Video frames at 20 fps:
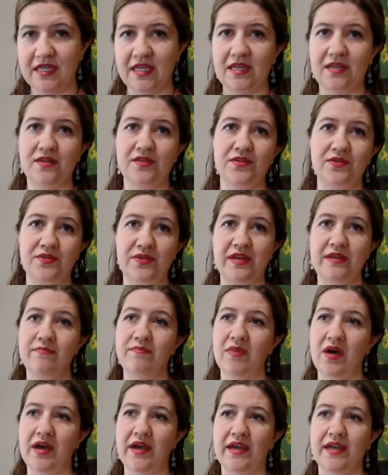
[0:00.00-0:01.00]
including
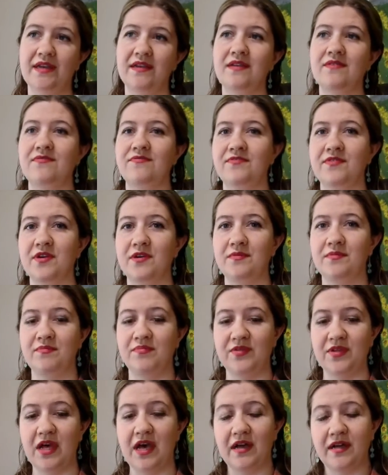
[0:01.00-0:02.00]
mine from
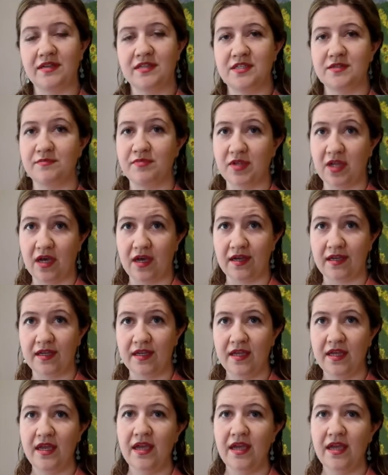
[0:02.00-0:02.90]
block to block.